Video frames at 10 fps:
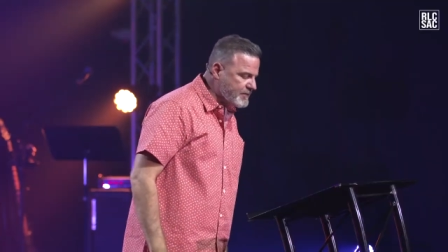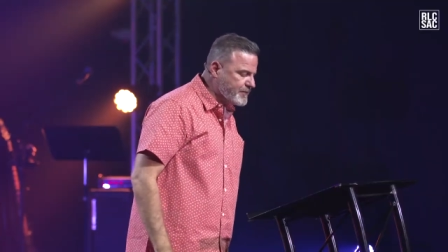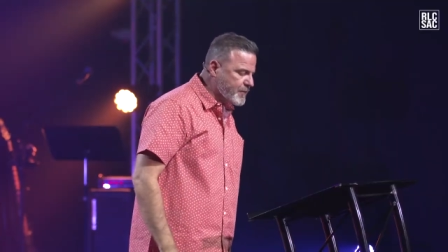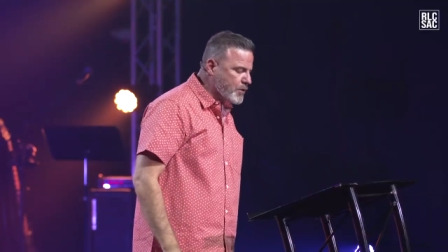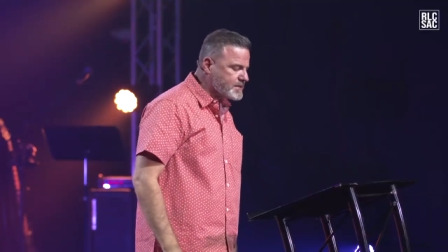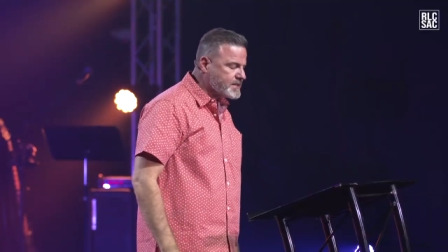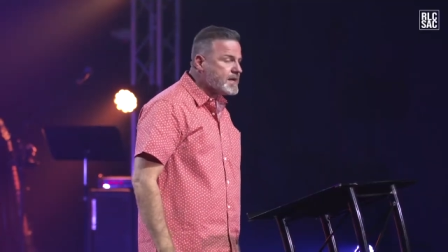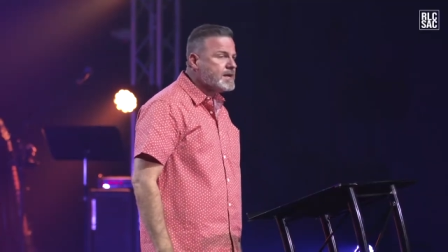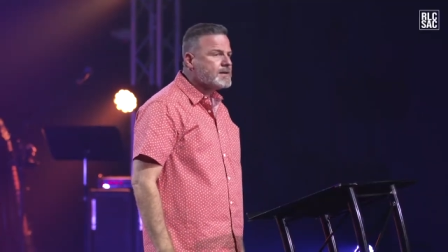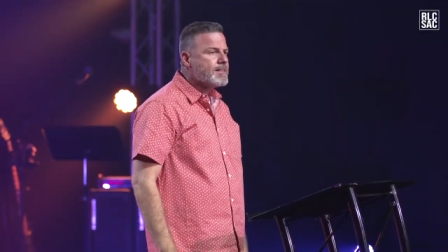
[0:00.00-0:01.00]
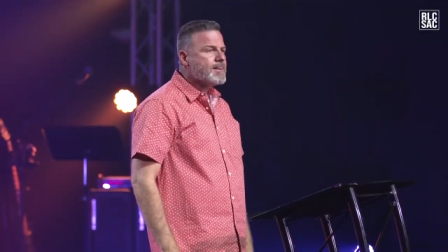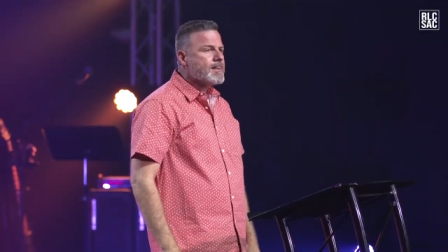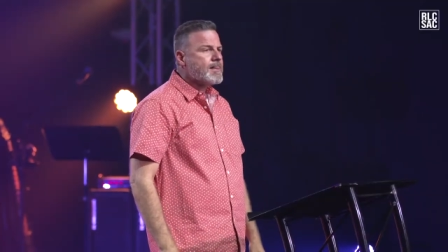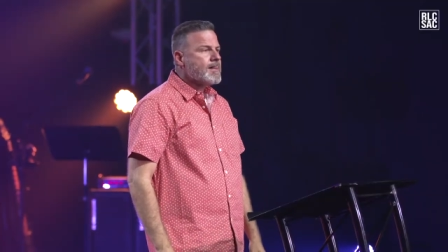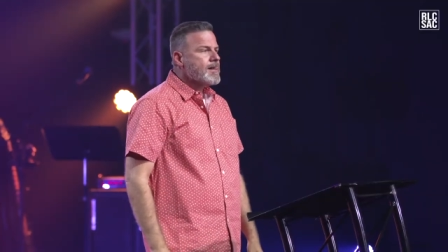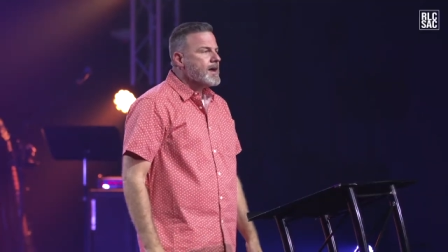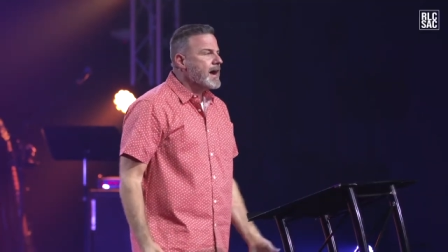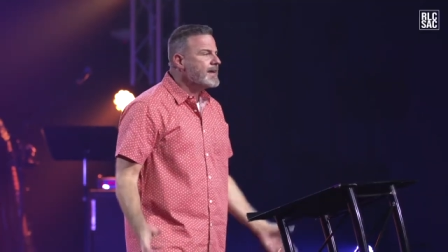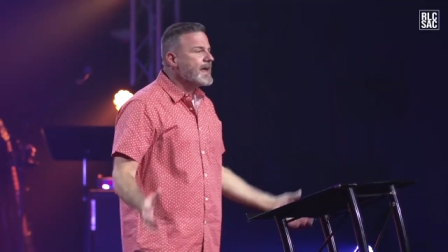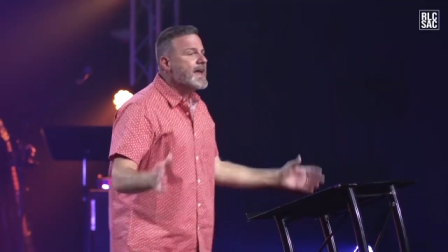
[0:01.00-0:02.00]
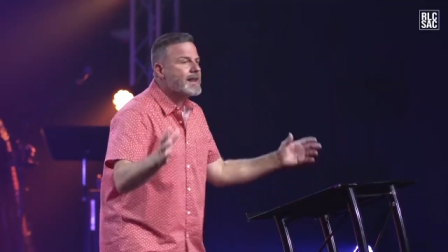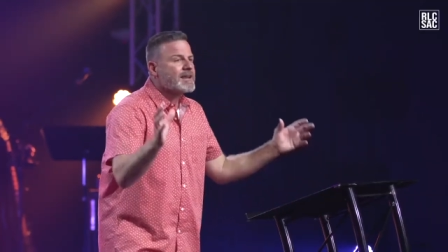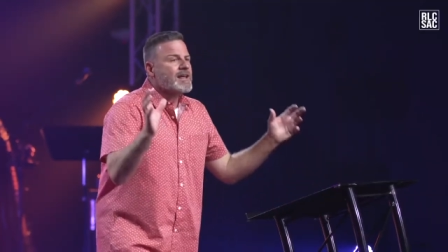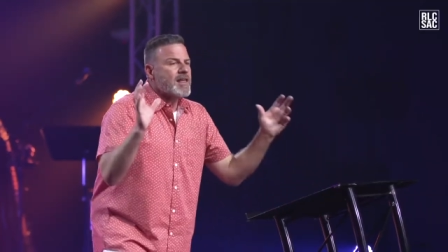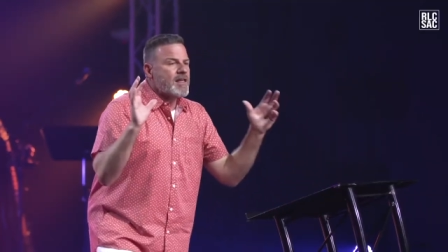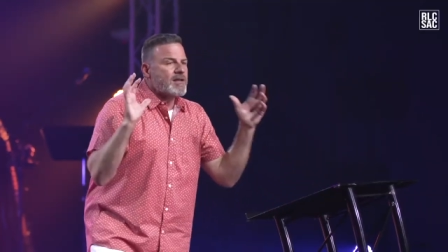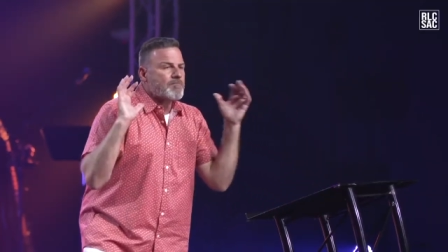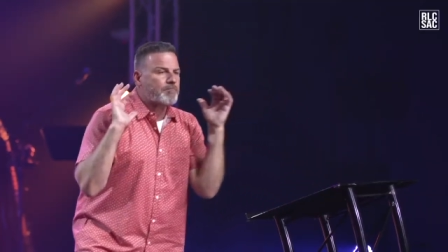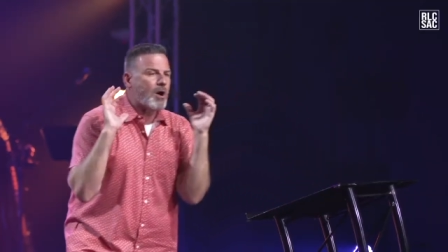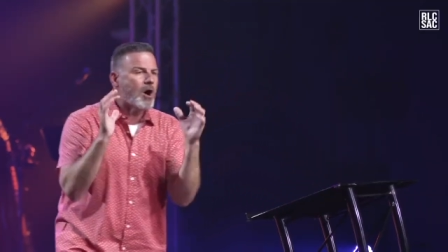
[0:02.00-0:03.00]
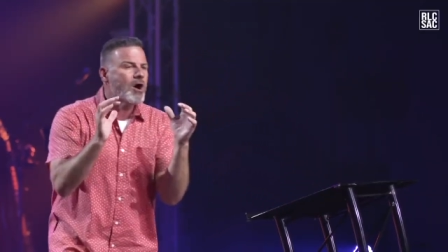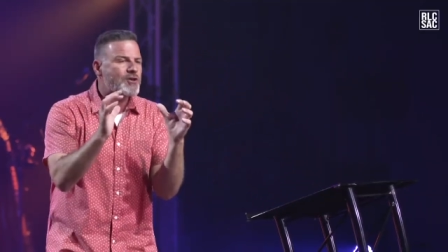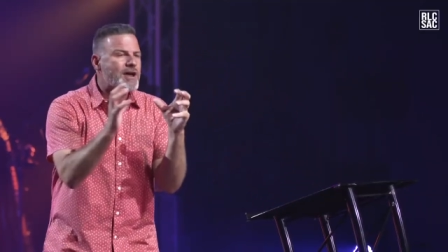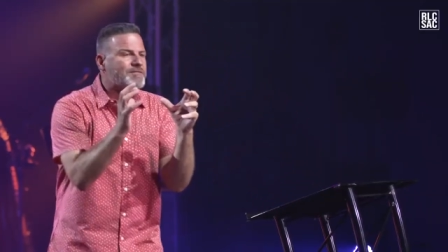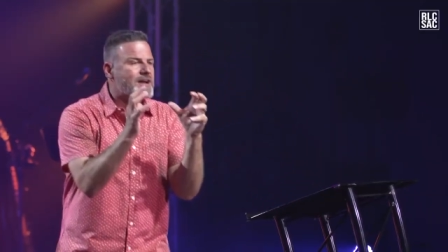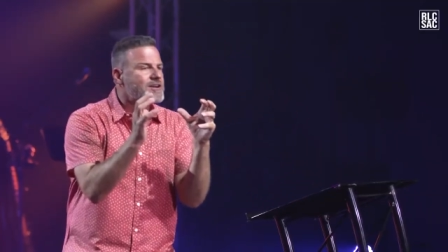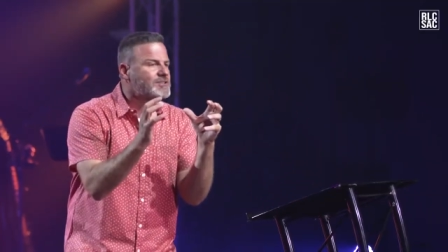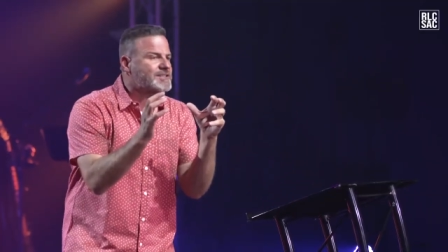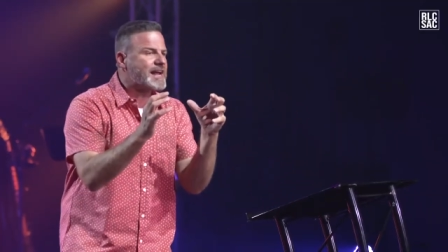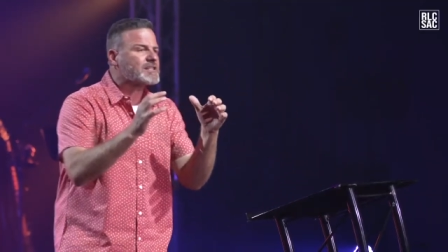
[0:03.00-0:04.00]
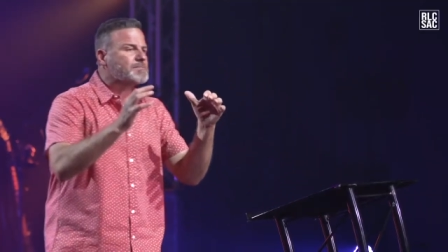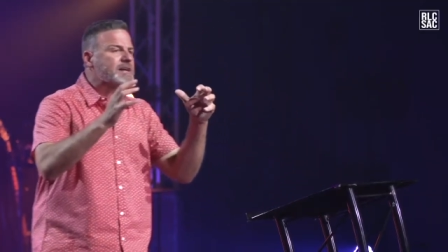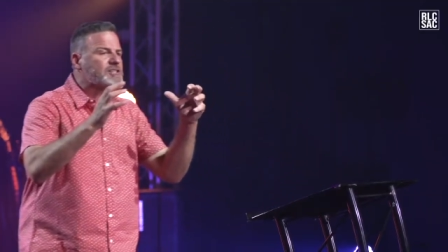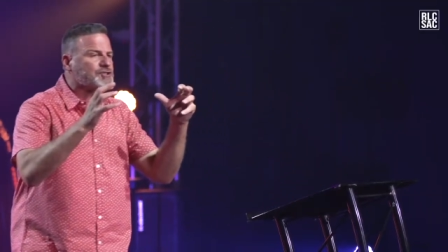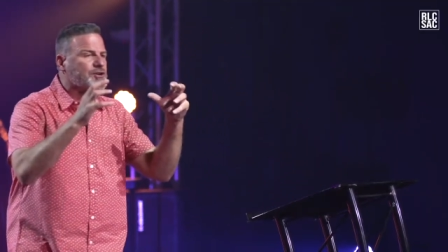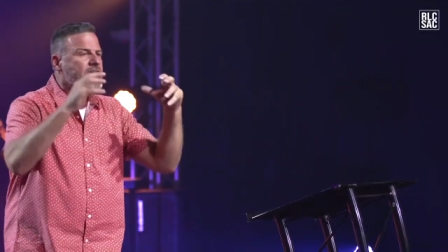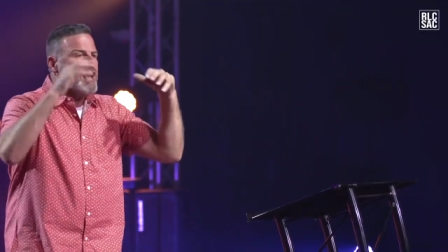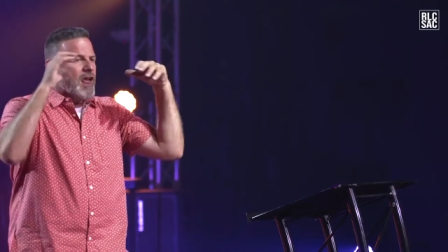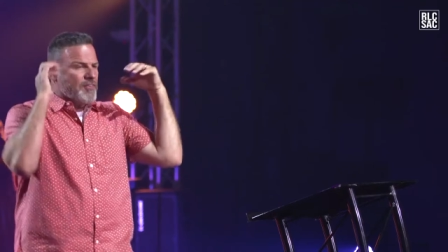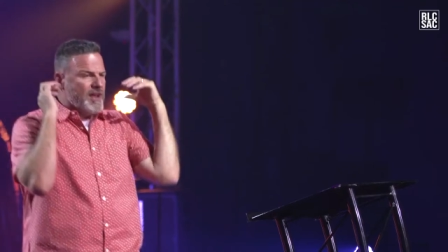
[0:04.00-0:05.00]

7:14. Again, Paul, you have to understand his ministry.